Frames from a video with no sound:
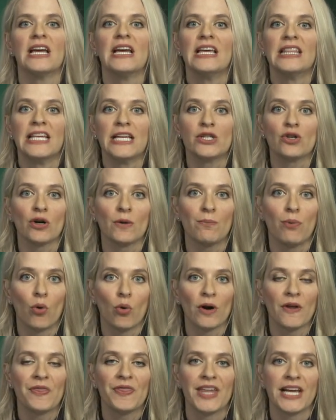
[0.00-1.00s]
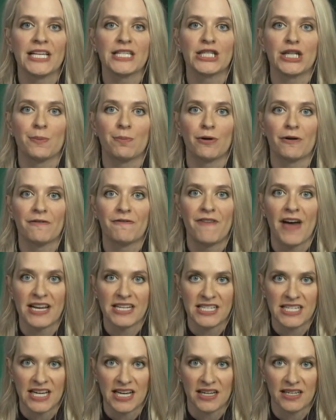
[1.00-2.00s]
These are important things to
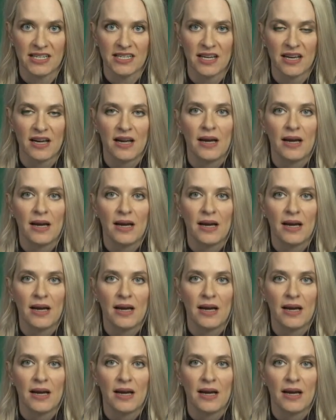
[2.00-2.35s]
prevent it.